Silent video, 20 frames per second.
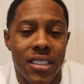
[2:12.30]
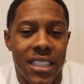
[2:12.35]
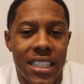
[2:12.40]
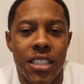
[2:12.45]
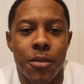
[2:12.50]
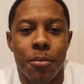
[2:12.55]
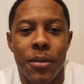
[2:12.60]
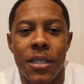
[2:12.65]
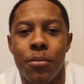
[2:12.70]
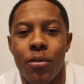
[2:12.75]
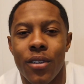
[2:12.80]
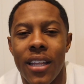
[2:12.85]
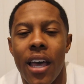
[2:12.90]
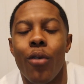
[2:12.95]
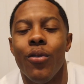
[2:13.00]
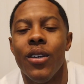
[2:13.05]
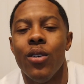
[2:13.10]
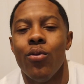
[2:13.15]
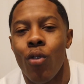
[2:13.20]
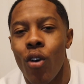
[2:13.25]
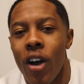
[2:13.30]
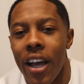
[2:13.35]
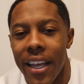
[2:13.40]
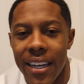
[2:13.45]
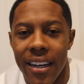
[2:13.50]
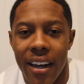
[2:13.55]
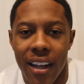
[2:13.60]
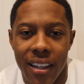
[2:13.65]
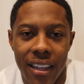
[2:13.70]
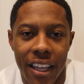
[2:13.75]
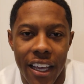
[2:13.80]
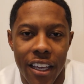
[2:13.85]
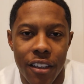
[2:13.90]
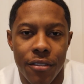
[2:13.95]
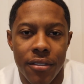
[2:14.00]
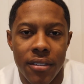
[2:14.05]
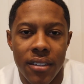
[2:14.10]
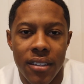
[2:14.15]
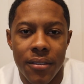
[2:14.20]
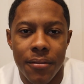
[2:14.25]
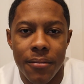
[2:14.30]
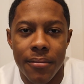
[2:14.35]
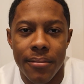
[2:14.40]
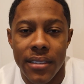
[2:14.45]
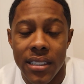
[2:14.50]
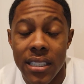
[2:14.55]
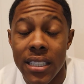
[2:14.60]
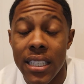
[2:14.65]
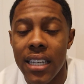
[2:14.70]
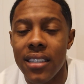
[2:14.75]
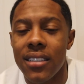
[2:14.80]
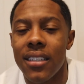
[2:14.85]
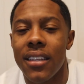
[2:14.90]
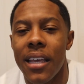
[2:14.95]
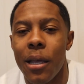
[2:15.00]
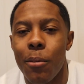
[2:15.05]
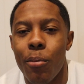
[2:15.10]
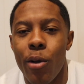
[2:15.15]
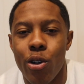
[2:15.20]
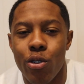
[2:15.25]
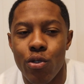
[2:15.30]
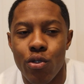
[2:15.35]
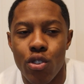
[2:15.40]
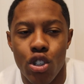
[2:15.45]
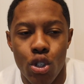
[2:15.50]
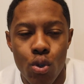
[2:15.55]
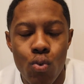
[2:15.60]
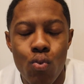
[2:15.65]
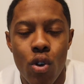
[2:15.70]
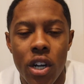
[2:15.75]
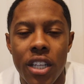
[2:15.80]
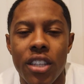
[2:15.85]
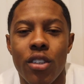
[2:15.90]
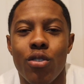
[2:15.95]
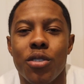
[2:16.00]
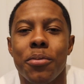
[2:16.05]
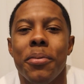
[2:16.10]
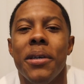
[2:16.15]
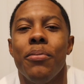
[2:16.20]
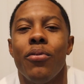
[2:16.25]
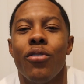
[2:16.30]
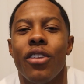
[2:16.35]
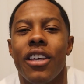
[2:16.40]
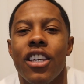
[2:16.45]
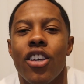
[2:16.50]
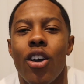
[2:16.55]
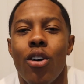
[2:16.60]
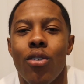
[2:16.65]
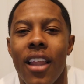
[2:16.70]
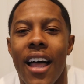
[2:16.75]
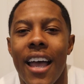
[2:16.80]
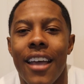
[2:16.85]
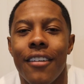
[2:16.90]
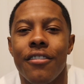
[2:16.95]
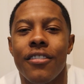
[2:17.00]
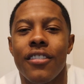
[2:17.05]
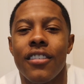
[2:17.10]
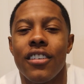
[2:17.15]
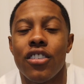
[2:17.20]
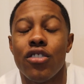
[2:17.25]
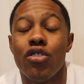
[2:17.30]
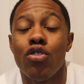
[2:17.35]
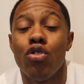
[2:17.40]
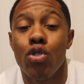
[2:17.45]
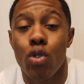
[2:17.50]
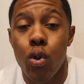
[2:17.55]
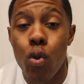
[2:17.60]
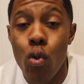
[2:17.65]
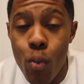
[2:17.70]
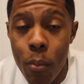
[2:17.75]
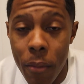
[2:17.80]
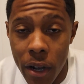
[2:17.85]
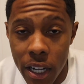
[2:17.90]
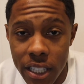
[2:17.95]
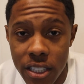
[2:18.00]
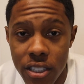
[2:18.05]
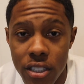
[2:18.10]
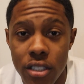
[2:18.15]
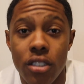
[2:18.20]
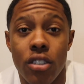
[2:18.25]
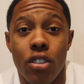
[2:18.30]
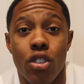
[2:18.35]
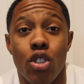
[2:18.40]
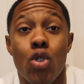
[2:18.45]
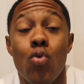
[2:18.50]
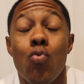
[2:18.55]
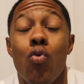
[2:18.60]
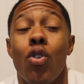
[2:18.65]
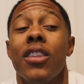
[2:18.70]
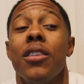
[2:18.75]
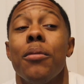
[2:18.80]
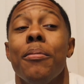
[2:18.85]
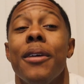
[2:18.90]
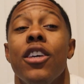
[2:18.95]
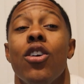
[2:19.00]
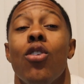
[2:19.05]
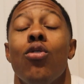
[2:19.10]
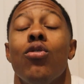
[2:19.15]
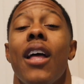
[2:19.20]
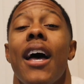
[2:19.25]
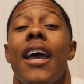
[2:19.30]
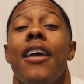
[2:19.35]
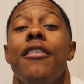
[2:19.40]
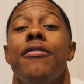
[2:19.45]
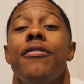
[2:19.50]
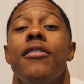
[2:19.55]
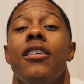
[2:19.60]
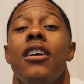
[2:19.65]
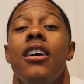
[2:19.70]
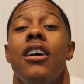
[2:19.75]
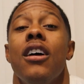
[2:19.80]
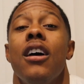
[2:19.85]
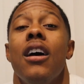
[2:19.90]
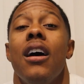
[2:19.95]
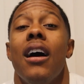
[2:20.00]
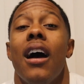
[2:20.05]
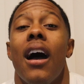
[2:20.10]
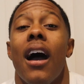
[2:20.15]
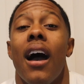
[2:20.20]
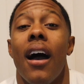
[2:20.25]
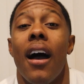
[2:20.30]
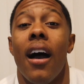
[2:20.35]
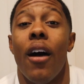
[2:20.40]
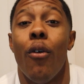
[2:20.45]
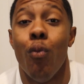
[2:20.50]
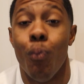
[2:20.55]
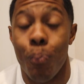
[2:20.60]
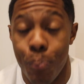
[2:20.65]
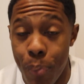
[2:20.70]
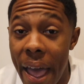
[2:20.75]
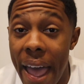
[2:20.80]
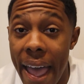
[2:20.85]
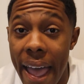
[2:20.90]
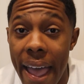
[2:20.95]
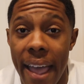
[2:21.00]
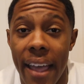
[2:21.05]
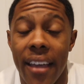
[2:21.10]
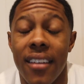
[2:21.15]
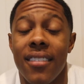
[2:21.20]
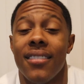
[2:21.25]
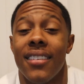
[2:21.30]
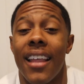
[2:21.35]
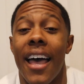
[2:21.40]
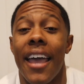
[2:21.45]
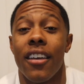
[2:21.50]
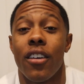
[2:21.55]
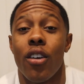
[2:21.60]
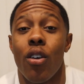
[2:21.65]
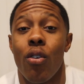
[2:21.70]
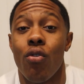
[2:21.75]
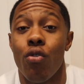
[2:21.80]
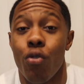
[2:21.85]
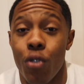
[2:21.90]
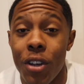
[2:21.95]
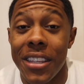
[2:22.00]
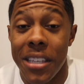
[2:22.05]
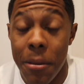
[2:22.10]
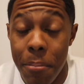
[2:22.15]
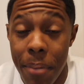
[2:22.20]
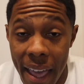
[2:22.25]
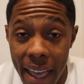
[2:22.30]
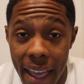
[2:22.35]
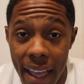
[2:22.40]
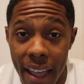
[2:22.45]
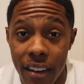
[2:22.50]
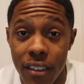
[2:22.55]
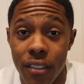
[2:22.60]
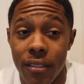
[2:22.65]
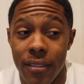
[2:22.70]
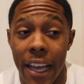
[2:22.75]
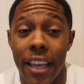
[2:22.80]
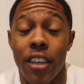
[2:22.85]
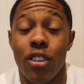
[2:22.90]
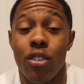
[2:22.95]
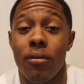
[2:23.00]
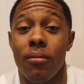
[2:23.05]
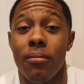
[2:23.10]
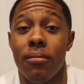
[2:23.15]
these people that we want in our life? See, that's the thing, bro. You want those people in your life too much. You want them in your life bad, like really bad. Like